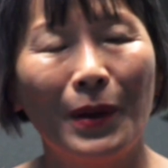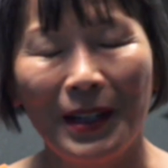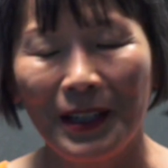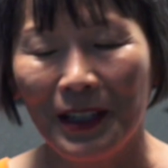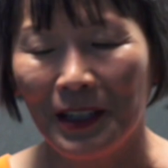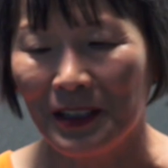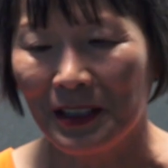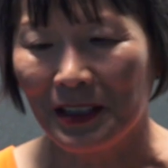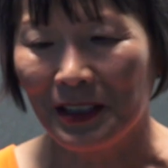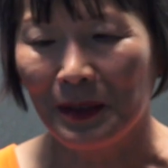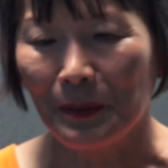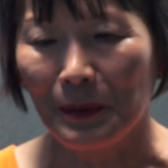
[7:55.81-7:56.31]
I ran
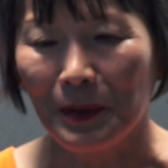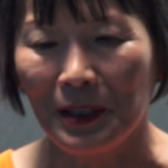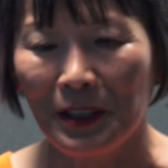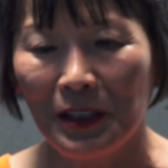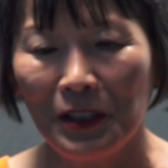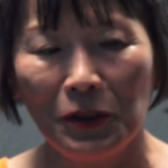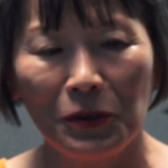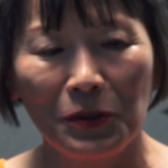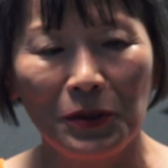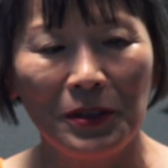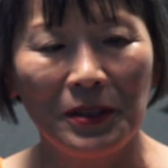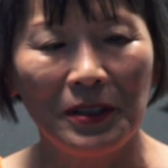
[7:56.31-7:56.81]
into someone
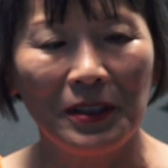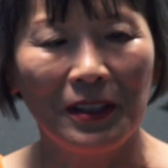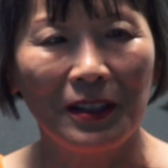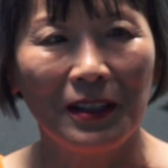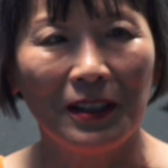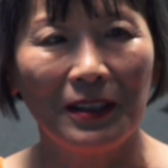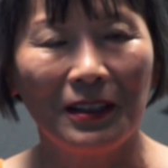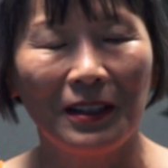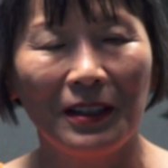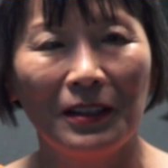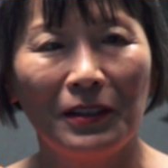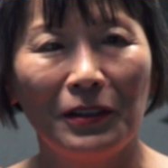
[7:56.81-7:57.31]
interesting,
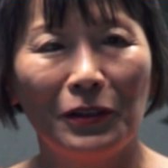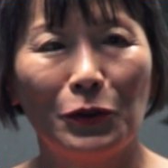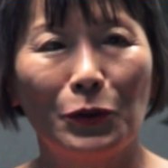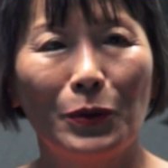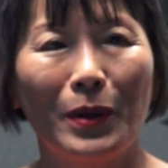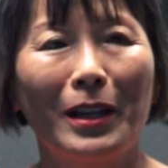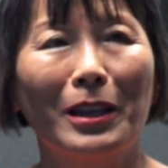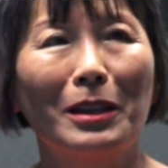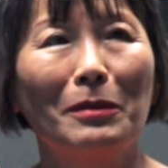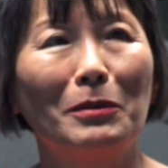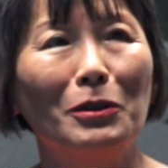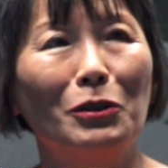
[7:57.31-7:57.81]
I'd kind of
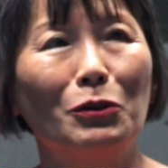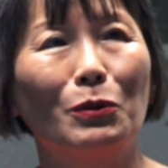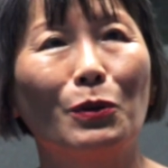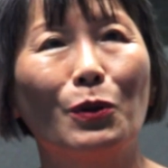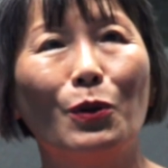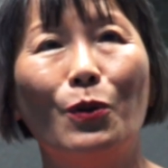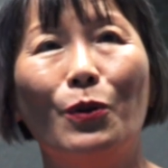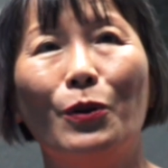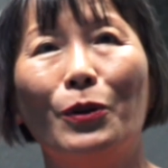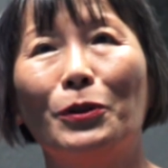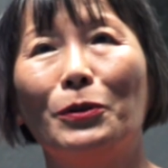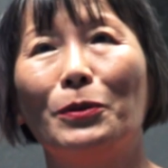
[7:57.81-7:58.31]
drag them into a
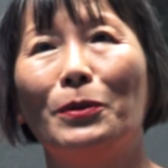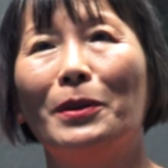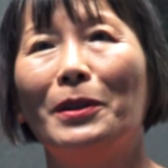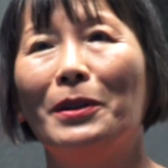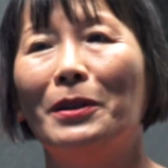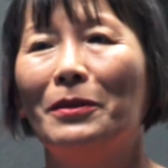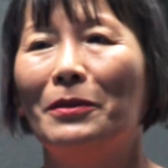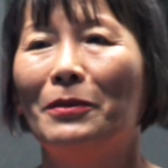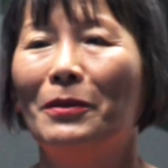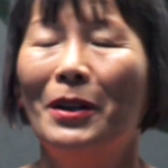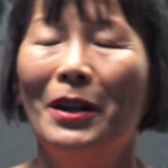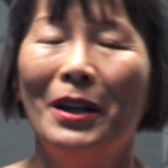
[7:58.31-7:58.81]
corner
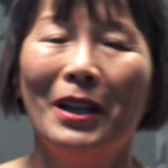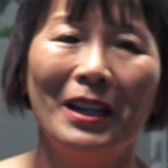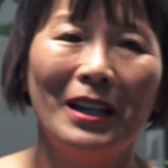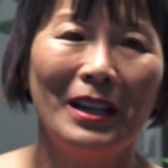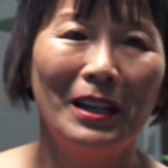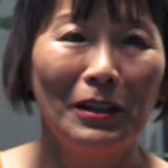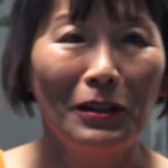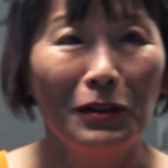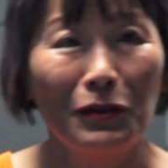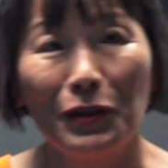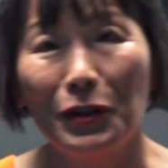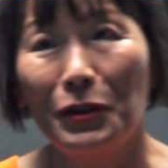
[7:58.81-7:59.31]
and
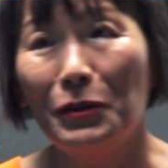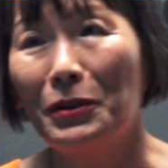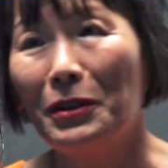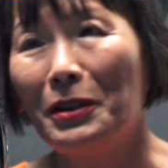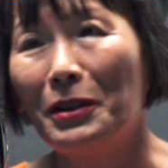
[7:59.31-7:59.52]
interview